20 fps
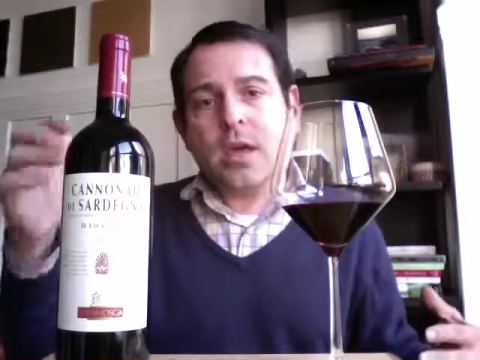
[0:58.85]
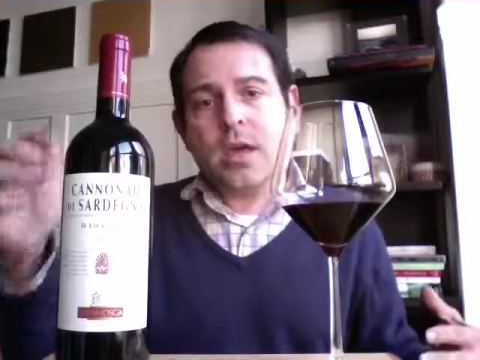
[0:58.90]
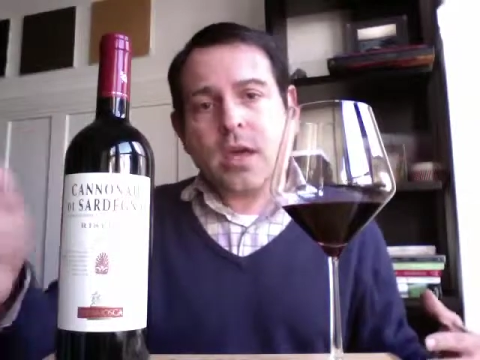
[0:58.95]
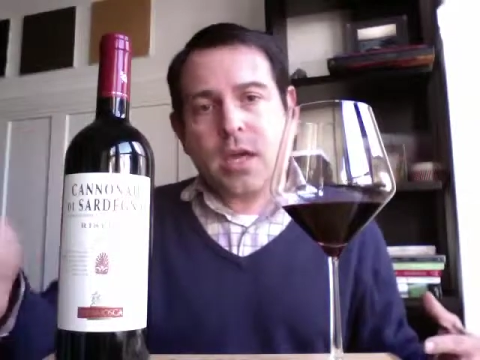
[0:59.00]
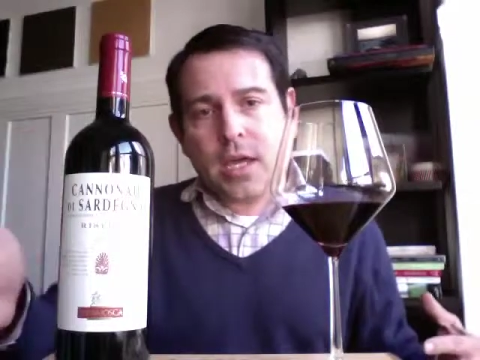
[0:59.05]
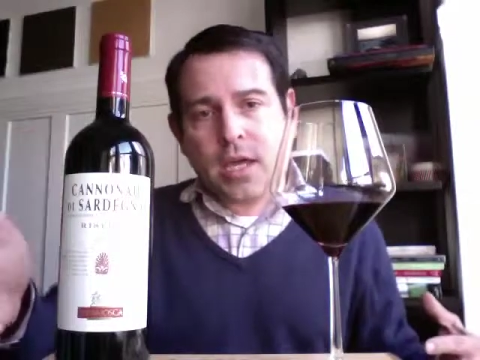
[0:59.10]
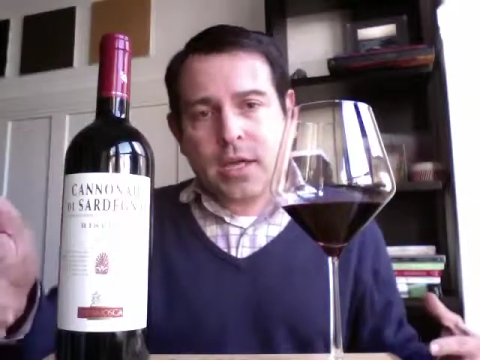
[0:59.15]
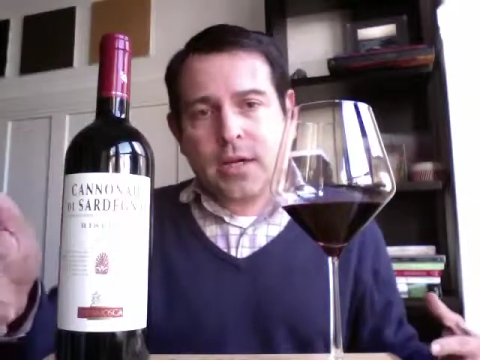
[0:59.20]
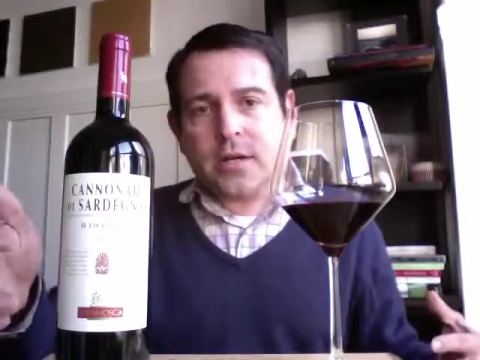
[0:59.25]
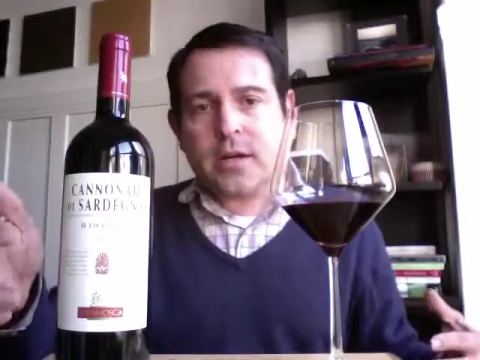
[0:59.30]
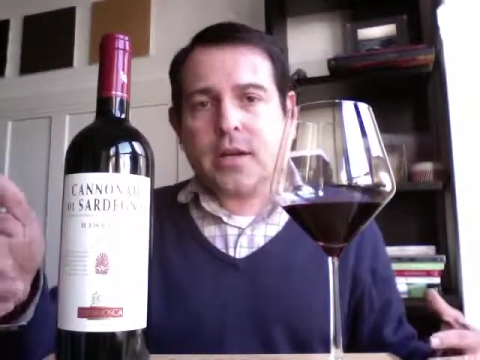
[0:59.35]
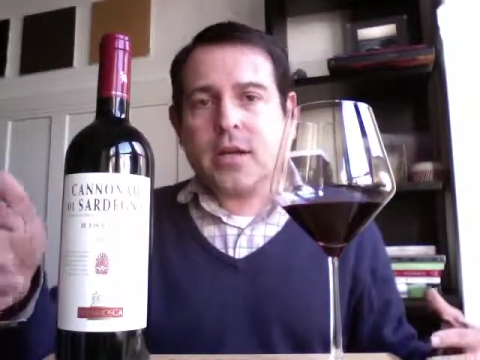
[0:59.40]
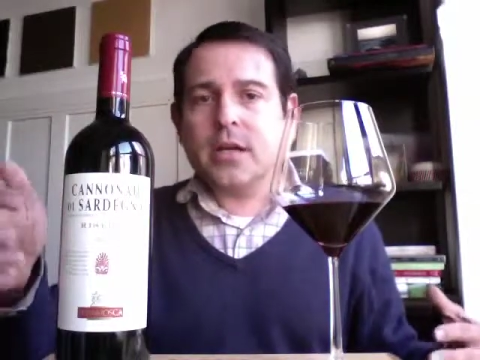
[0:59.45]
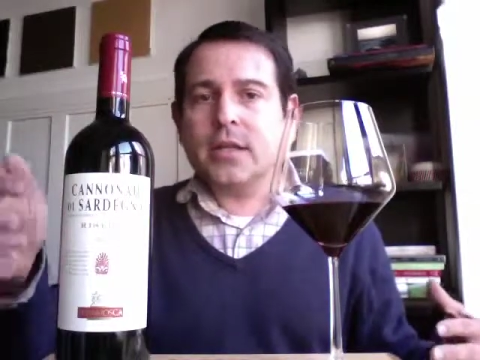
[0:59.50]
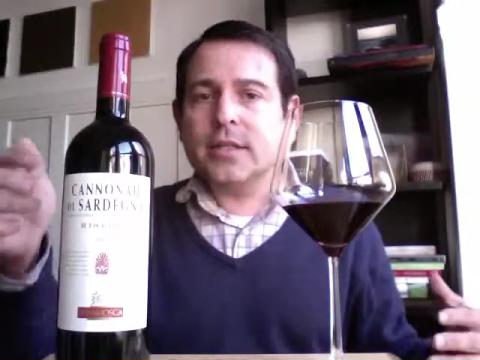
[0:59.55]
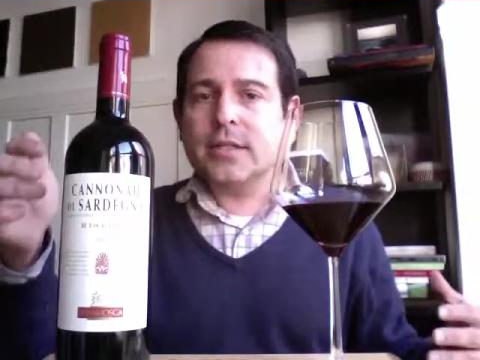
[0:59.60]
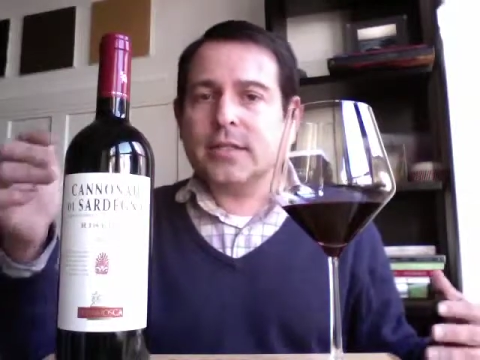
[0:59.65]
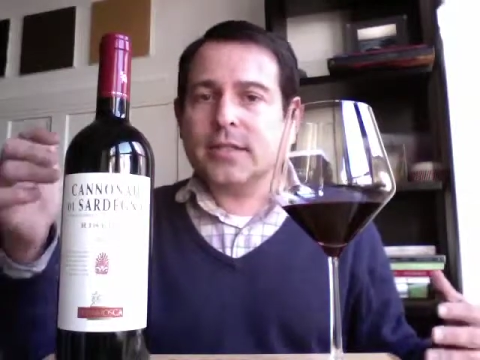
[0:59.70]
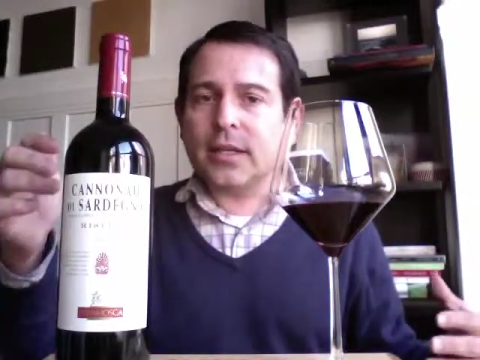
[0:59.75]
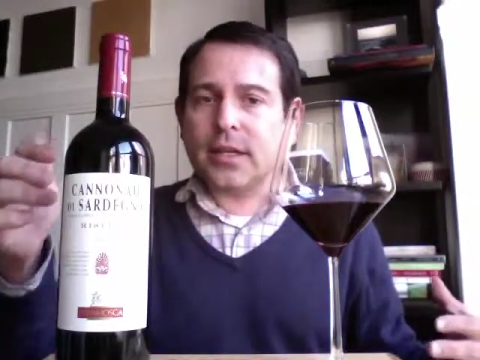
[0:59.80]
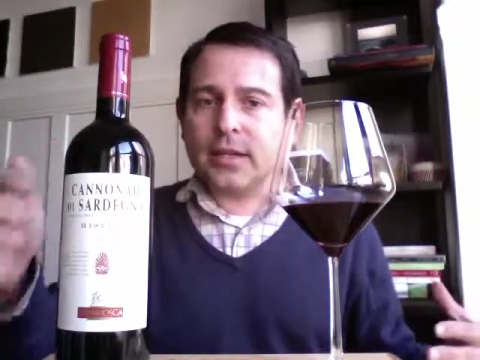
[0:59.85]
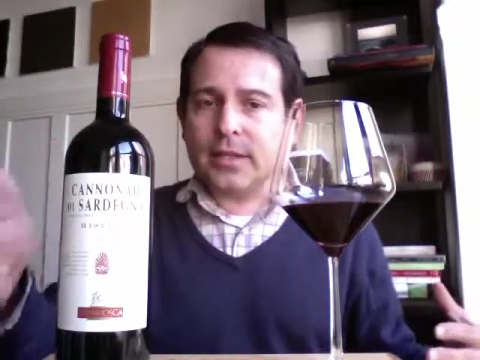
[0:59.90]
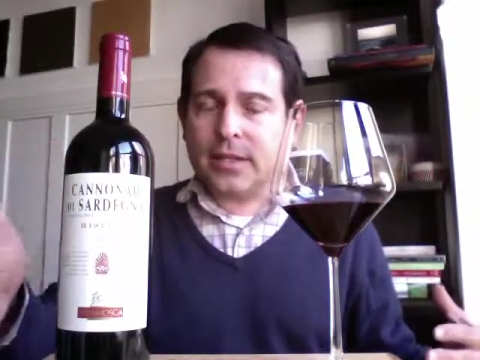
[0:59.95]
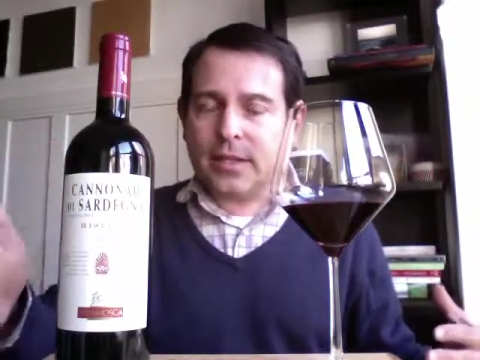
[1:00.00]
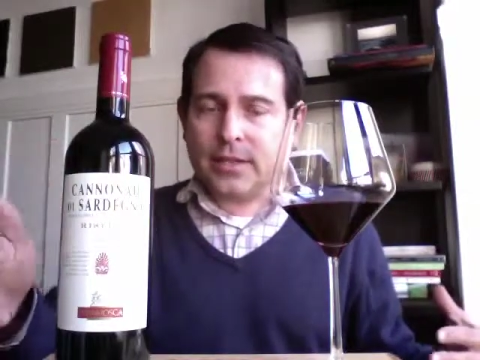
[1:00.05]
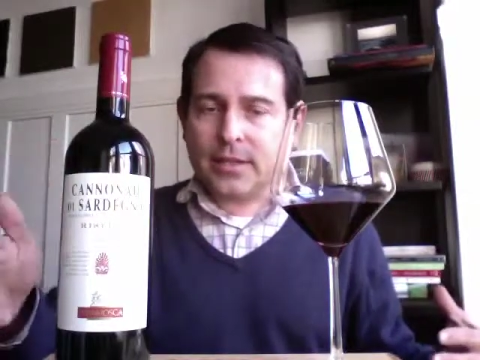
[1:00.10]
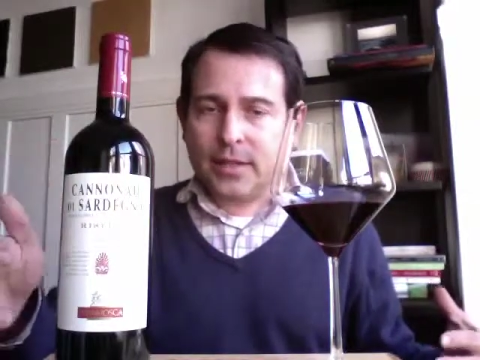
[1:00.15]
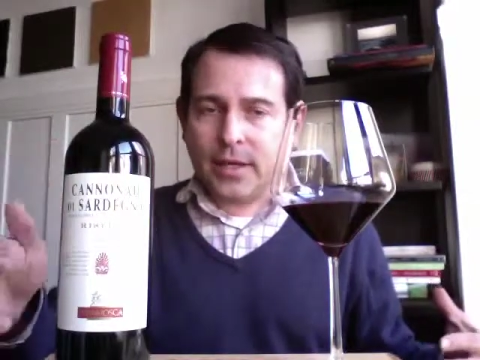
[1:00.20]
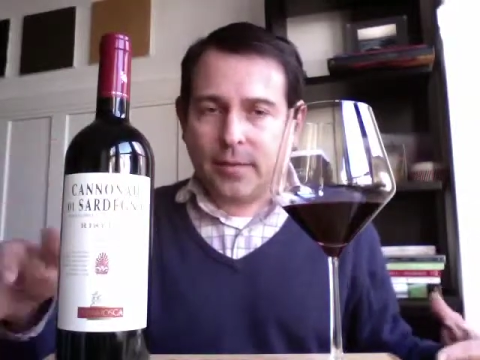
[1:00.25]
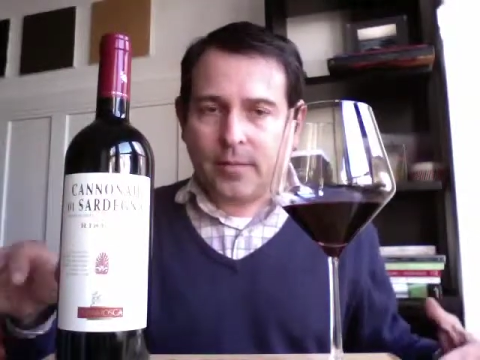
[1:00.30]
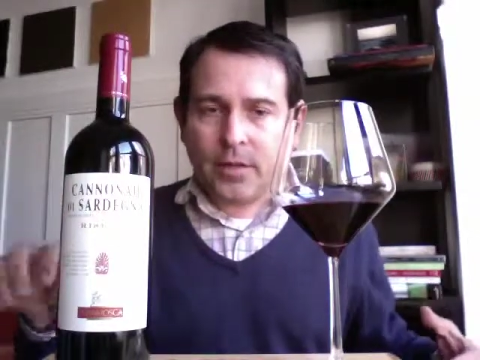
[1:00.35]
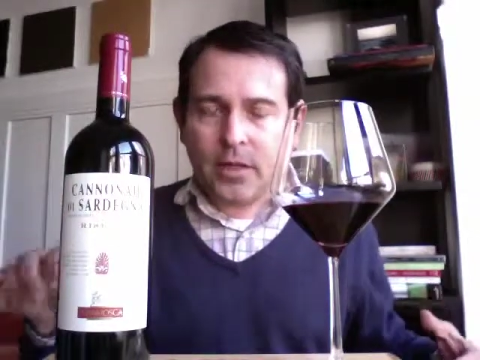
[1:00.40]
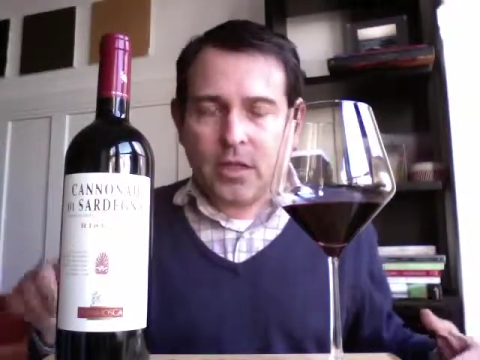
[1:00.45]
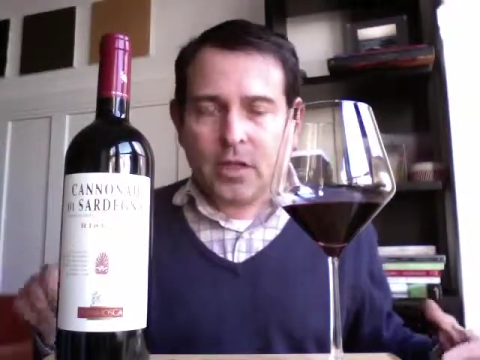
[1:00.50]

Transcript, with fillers: in Sardinia.